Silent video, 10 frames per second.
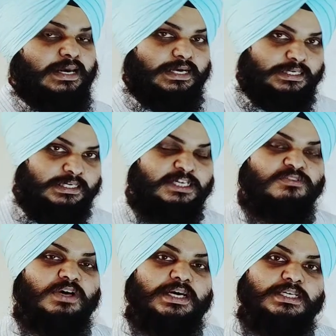Any
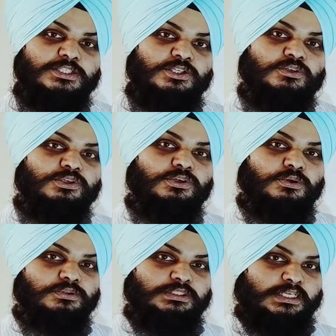device you
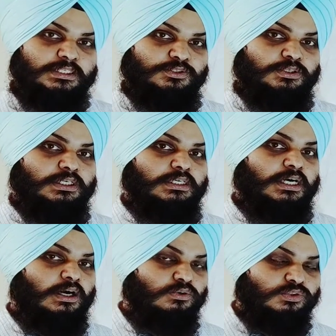use in your
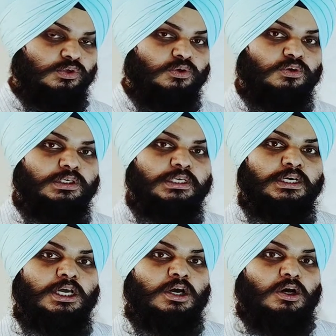household
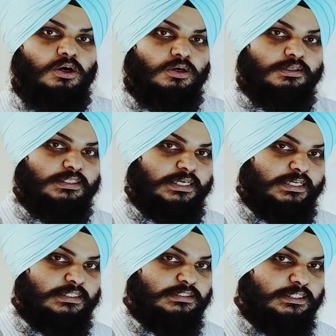or
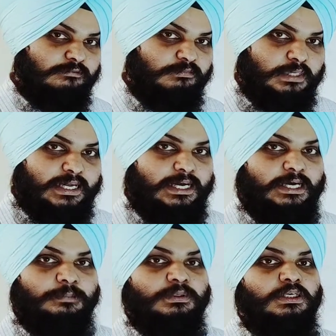in some
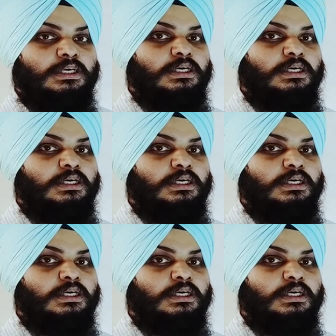lab,